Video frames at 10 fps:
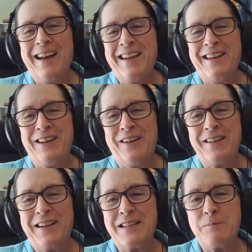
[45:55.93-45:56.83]

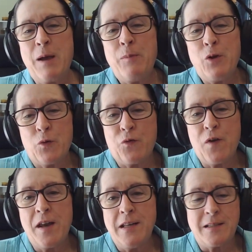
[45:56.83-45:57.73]
because maybe your
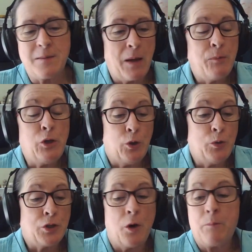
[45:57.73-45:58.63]
friend needs it. Maybe
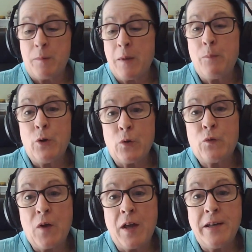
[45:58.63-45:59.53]
you don't, but maybe your
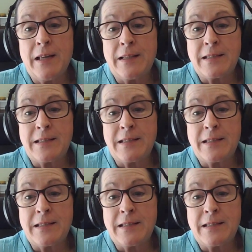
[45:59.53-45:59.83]
friend needs